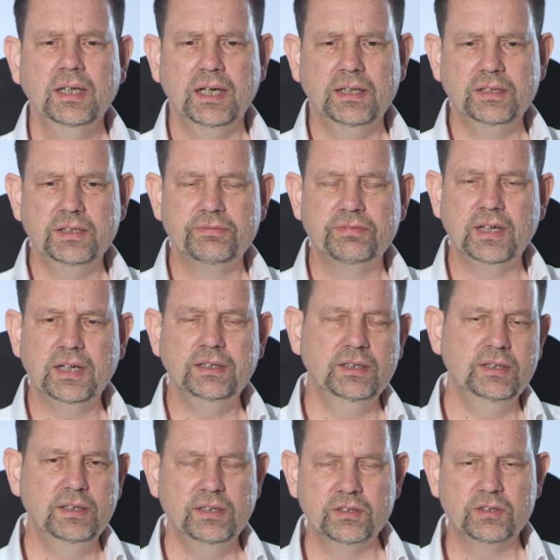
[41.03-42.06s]
and
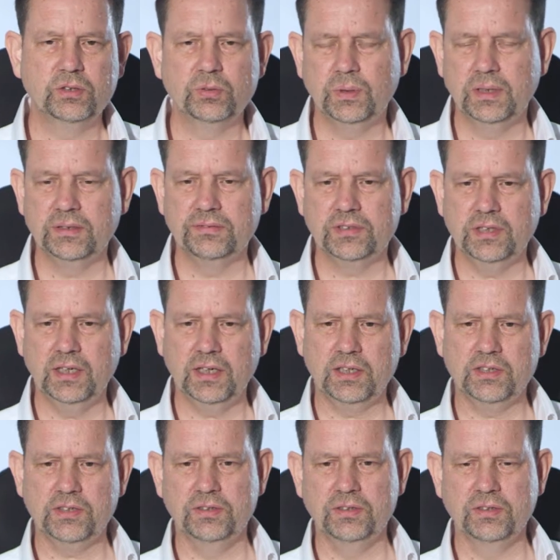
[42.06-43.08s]
divided into 12
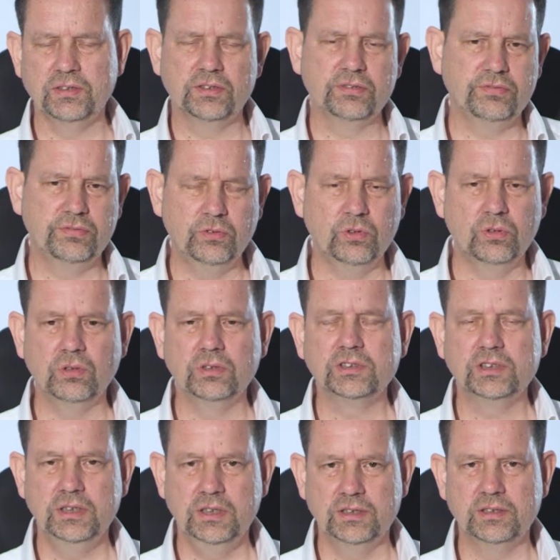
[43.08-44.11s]
sections,
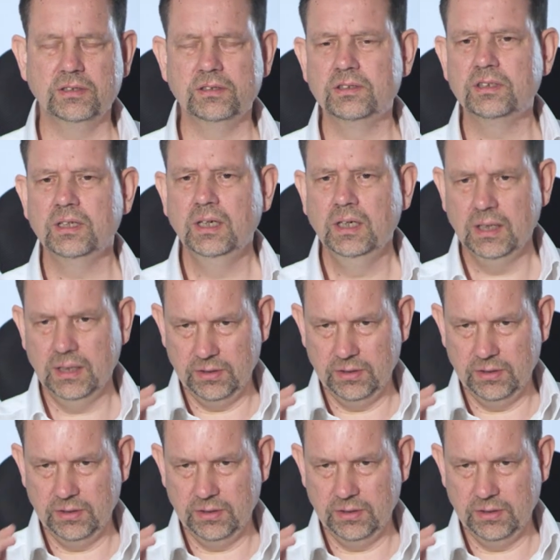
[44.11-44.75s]
4 seasons,